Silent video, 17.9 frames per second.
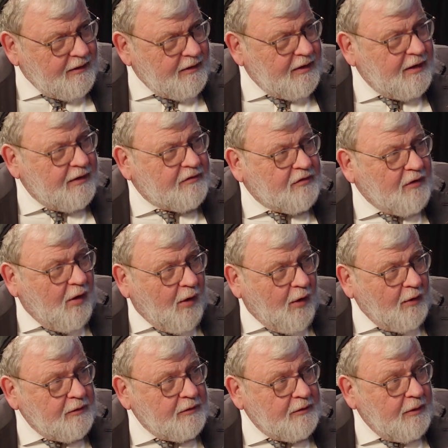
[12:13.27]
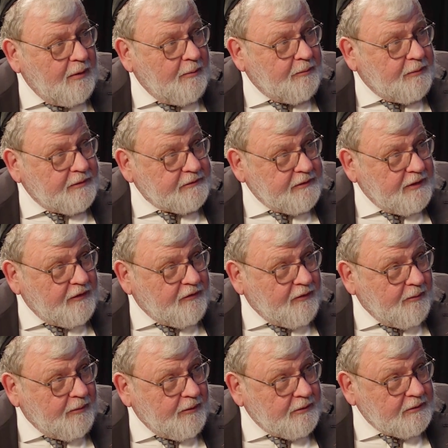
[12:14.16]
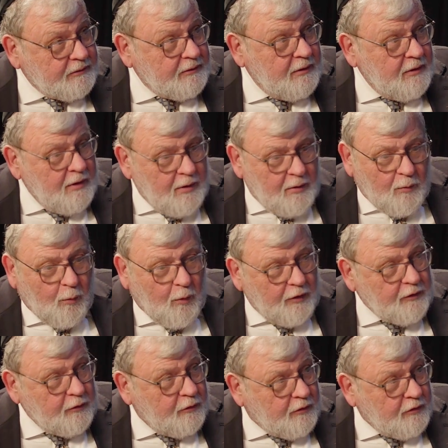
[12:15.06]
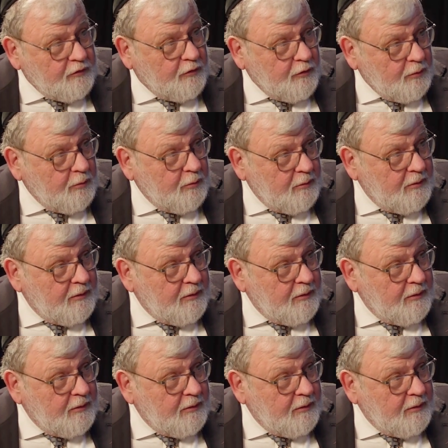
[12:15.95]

it's unbelievable what you could do.